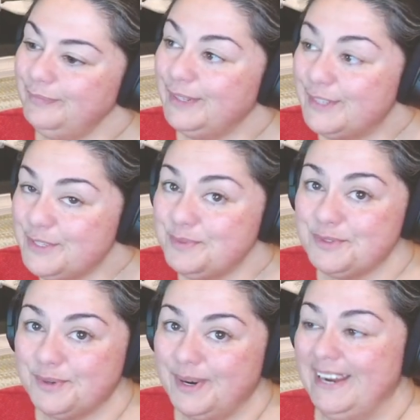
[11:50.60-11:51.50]
This was
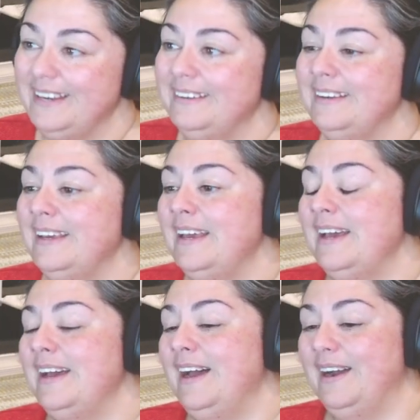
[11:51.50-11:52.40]
great.
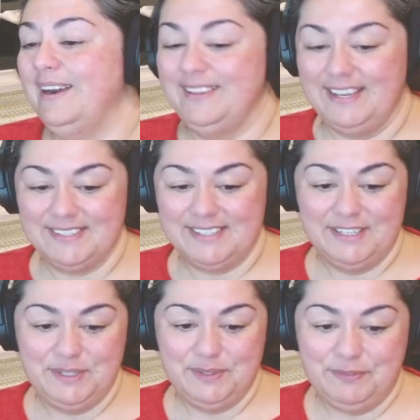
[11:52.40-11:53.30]
All right, that's going to
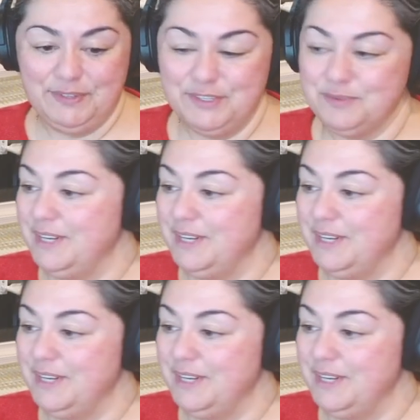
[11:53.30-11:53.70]
do it for this one.